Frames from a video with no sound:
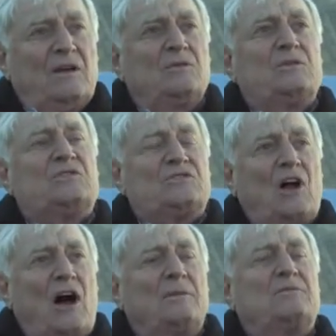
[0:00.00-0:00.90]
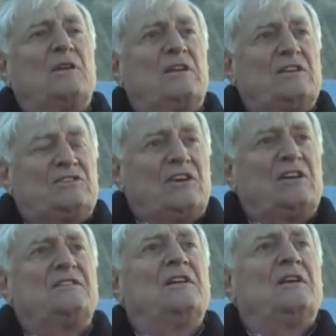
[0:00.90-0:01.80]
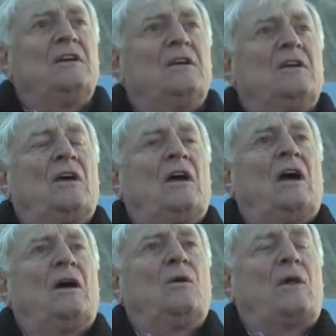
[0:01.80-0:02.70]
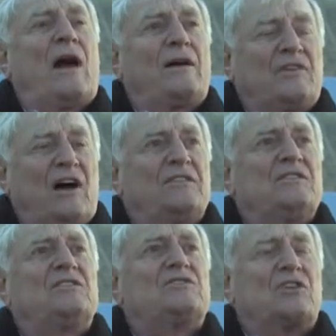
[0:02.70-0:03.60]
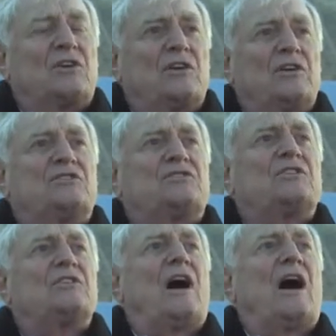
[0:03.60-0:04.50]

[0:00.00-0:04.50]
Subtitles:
we stopped, and he said, when I've gotten discouraged,